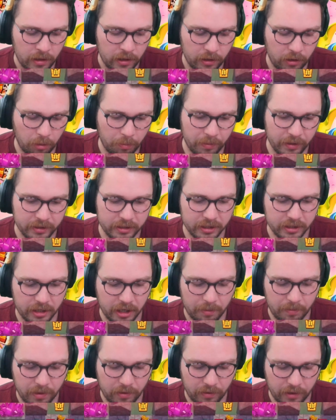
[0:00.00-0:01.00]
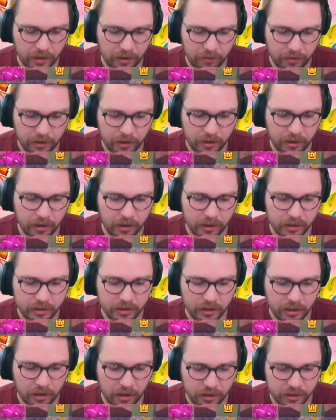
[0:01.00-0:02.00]
Little Prince is gonna be really, really good
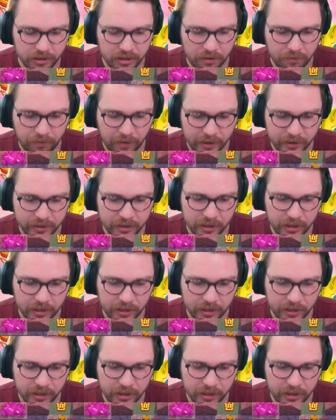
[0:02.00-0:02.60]
on defense.